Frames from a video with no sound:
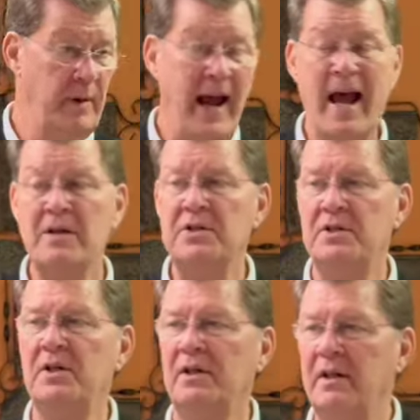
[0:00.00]
past
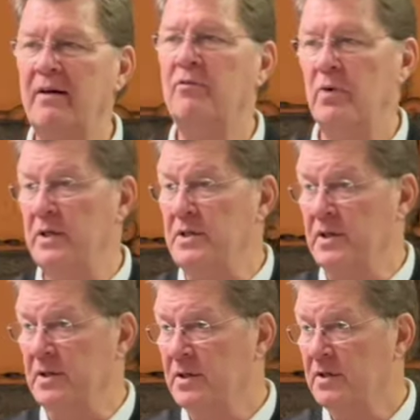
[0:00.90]

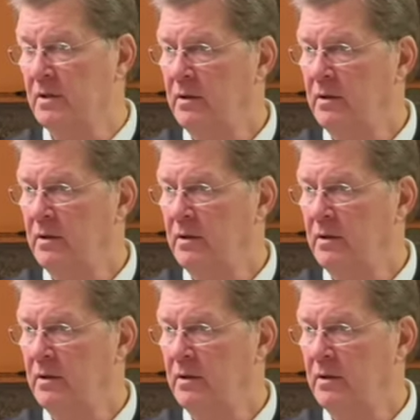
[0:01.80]
deliverances.